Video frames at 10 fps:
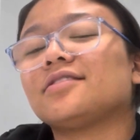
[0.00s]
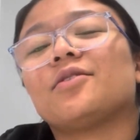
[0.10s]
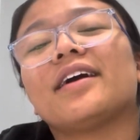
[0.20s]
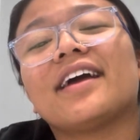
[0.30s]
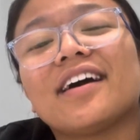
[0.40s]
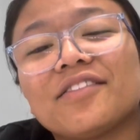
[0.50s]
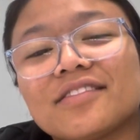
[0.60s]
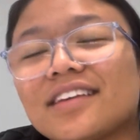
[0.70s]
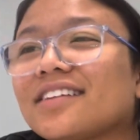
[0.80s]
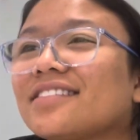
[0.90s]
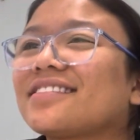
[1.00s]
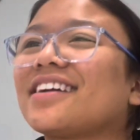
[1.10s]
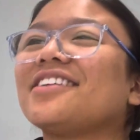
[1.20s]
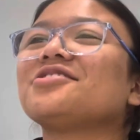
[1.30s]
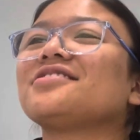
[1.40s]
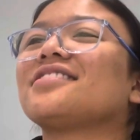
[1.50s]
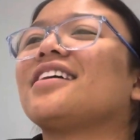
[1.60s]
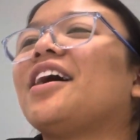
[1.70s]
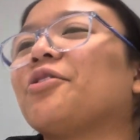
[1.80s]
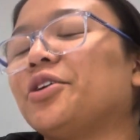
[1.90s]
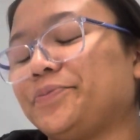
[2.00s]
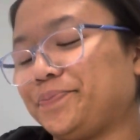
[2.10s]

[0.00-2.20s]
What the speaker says: I have, like, can I just, I don't know.